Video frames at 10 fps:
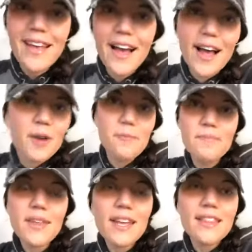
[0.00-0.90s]

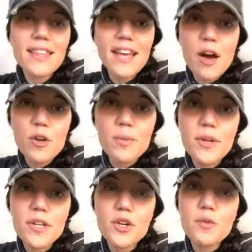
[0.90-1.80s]
The
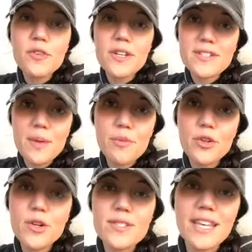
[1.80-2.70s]
accountability group for December
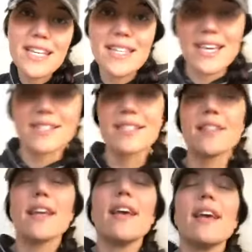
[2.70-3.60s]
looks like this.
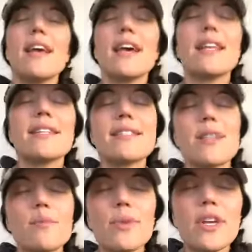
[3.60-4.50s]
It is
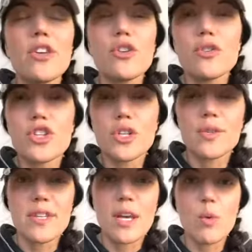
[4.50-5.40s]
simply you
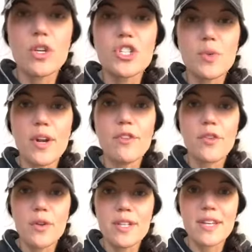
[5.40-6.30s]
choosing what you want to
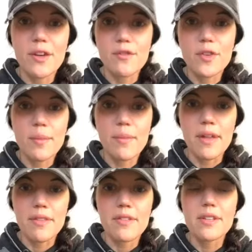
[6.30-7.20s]
focus on for the
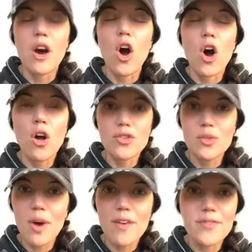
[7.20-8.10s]
month. All
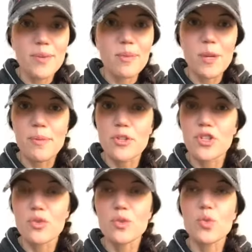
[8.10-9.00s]
too often, people
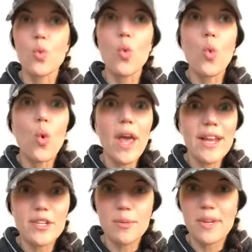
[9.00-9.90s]
choose way
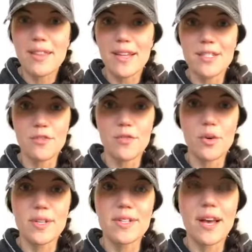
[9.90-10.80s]
too many things to
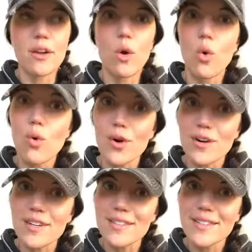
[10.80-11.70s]
focus on, or